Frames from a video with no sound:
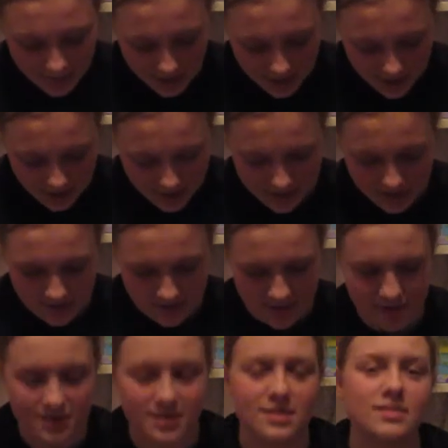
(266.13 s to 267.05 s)

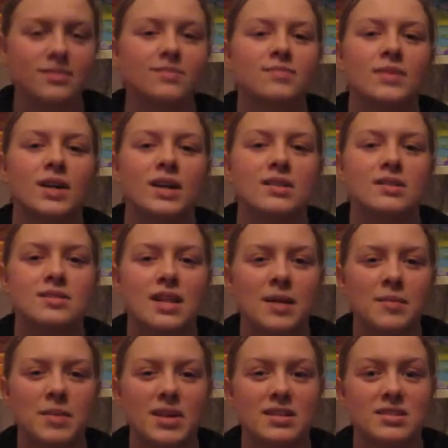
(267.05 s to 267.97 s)
Because God's
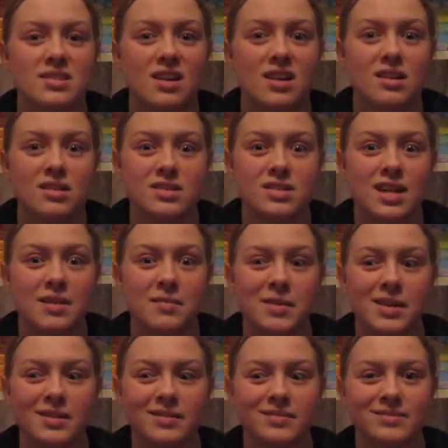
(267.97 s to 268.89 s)
timing is not our
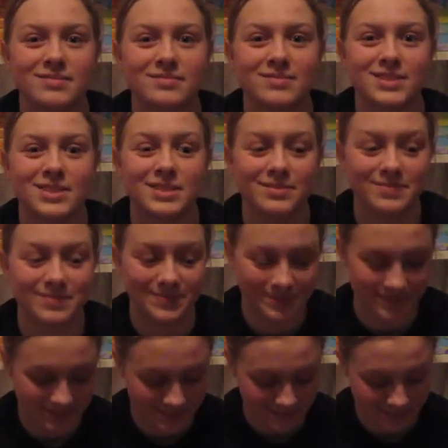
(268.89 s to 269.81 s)
timing. So,
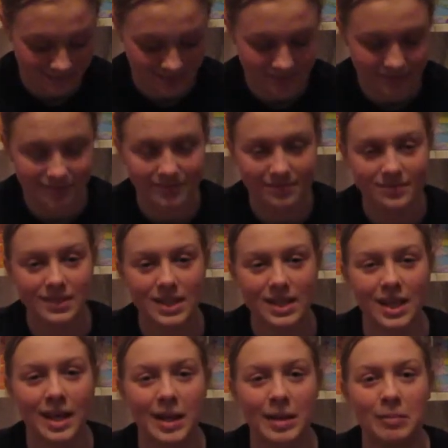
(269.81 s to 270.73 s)

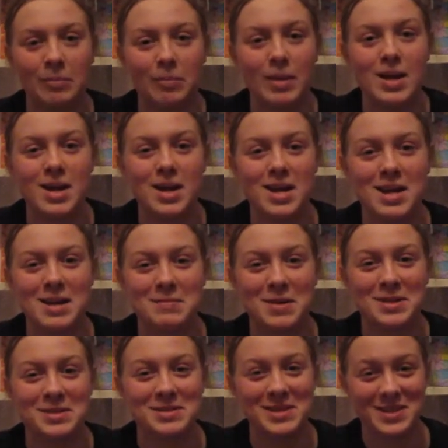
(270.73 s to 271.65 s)
and man
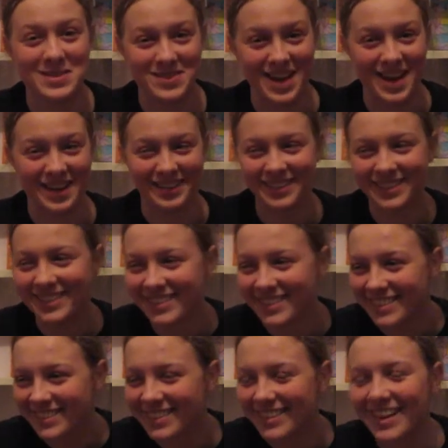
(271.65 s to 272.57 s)
am I saying that.
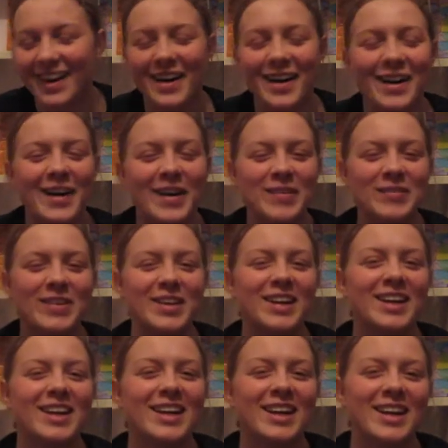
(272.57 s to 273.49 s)
Um,
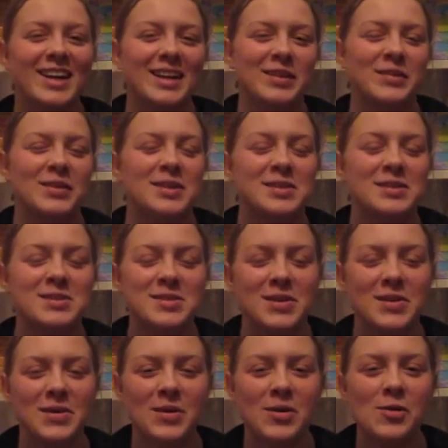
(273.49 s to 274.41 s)
anyways,
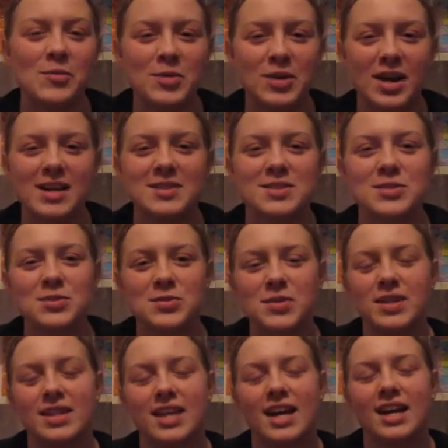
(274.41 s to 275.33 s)
so I hope you guys
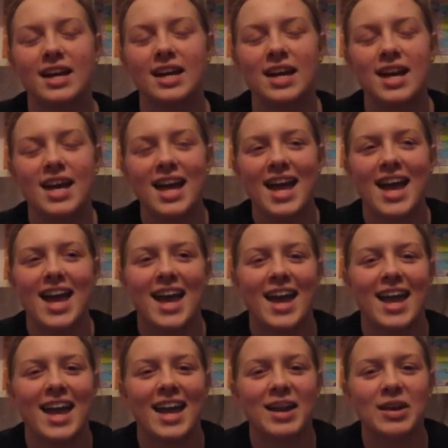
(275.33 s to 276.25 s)
enjoyed that
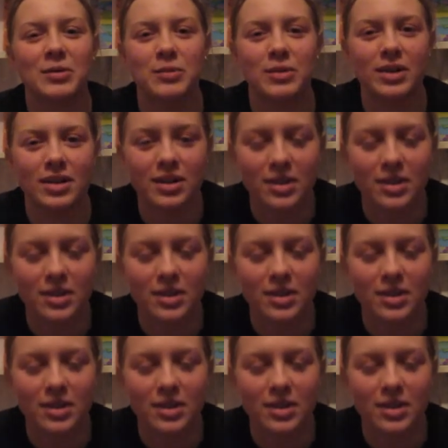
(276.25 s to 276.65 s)
and were